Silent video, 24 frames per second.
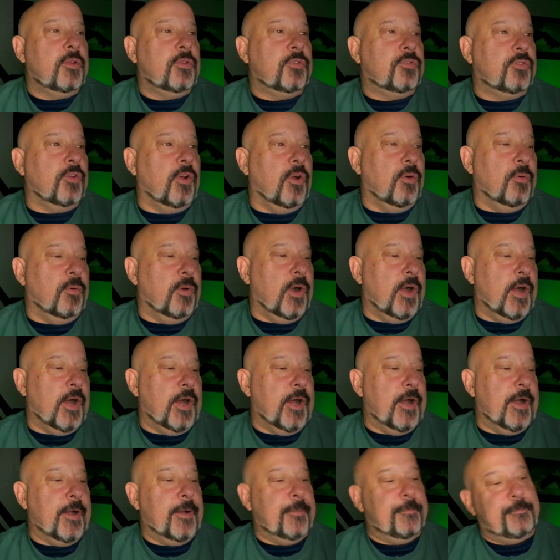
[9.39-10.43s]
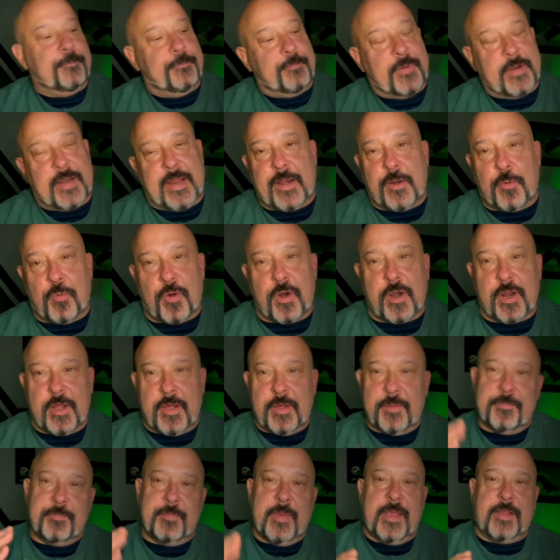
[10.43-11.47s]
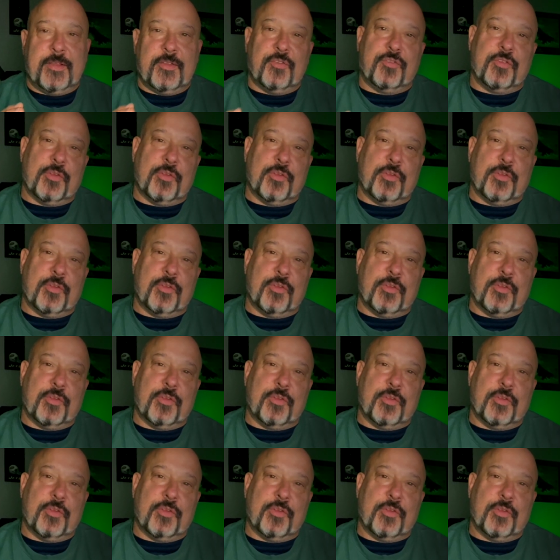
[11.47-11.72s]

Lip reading: But I don't want to make this